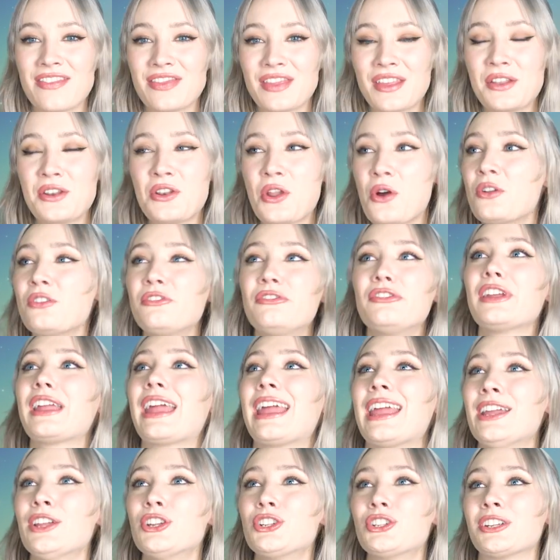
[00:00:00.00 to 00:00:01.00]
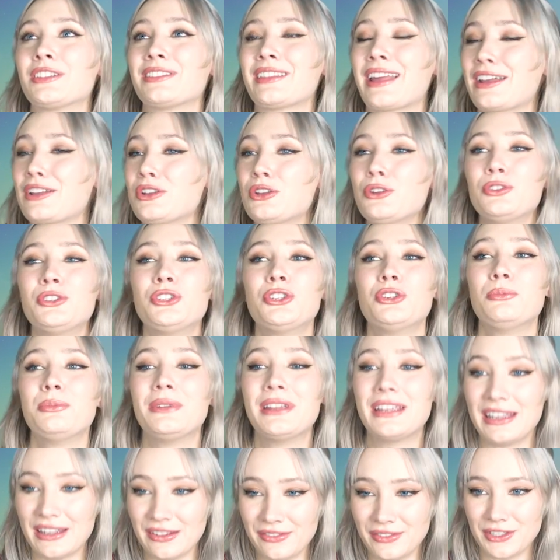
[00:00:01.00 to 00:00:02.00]
and the notification that
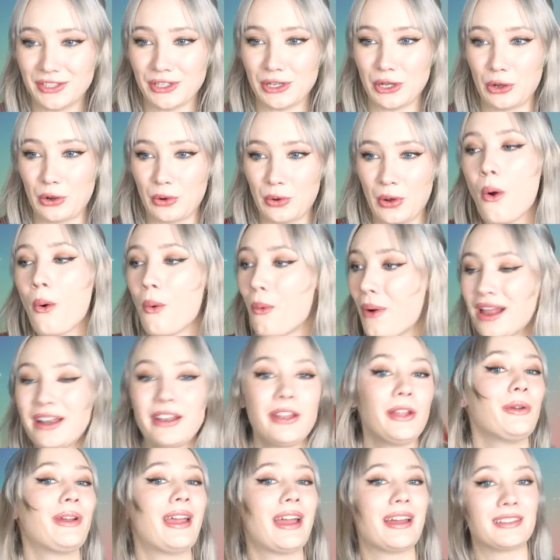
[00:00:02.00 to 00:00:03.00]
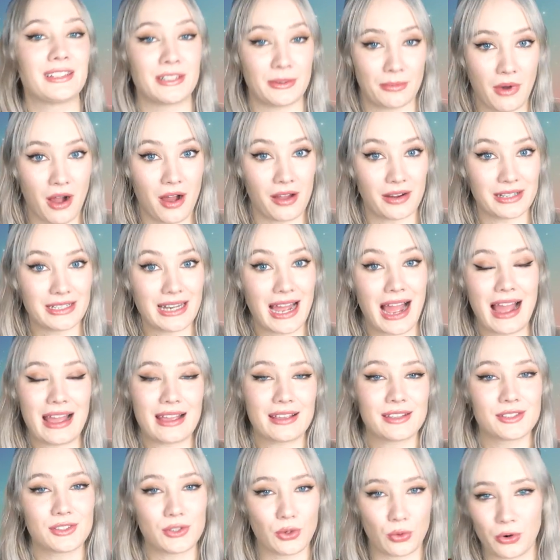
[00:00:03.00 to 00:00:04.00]
YouTube gives you when you get
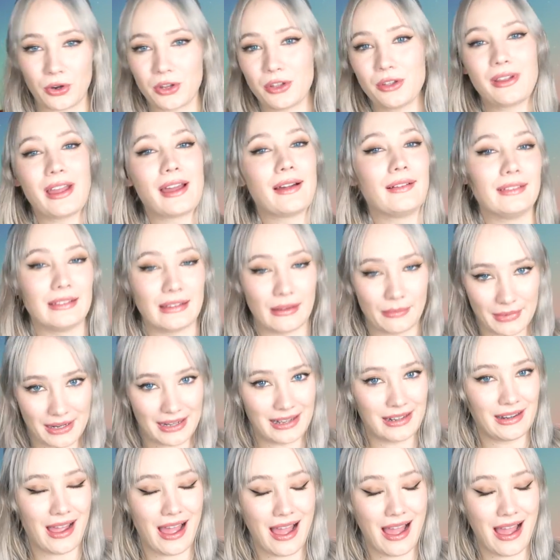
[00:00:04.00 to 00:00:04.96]
demonetized or you get limited